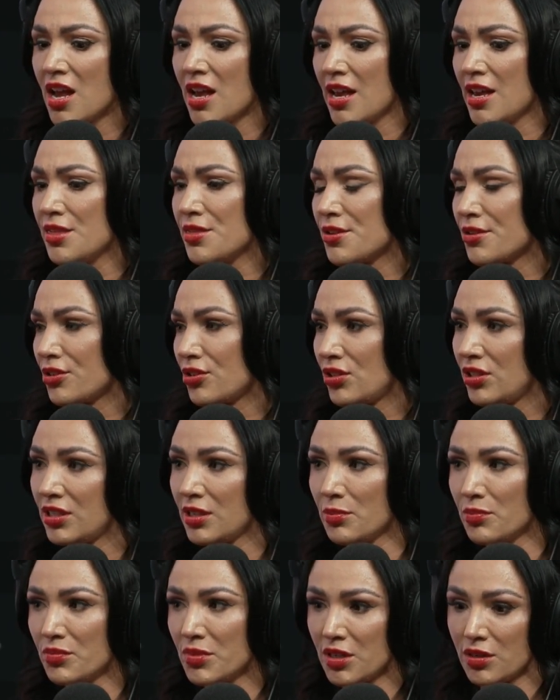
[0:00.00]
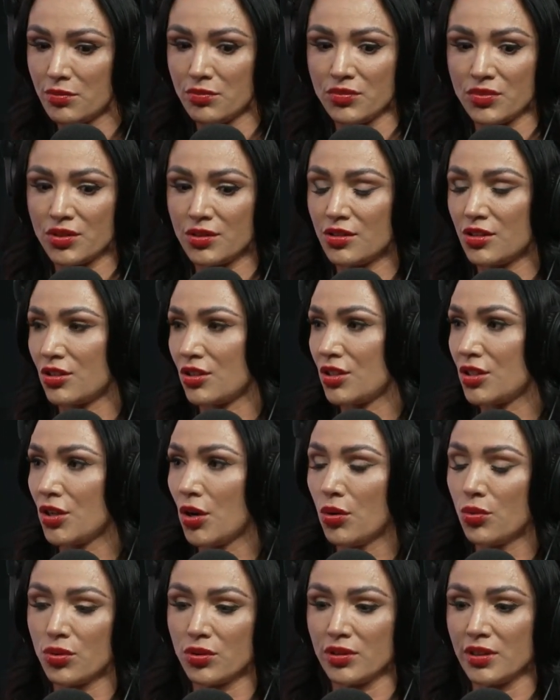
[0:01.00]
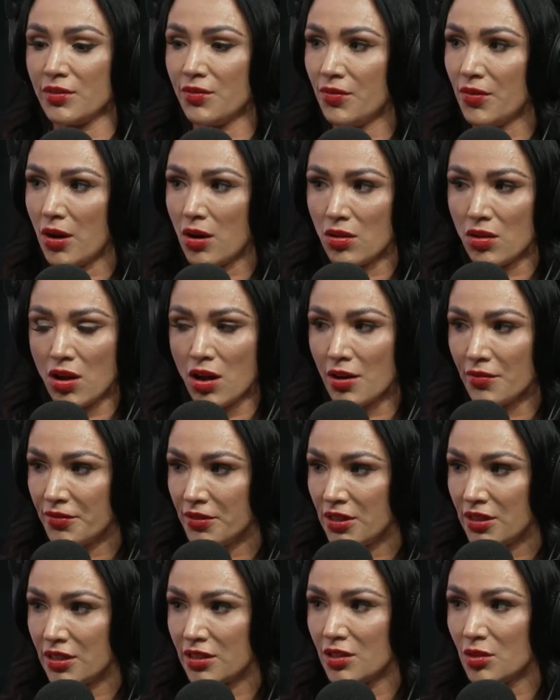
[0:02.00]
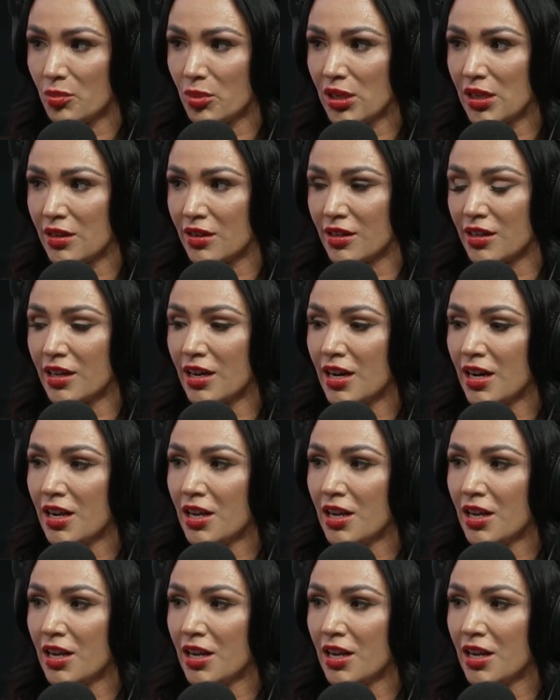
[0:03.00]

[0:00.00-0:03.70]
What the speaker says: and their symptoms just totally fall off and disappear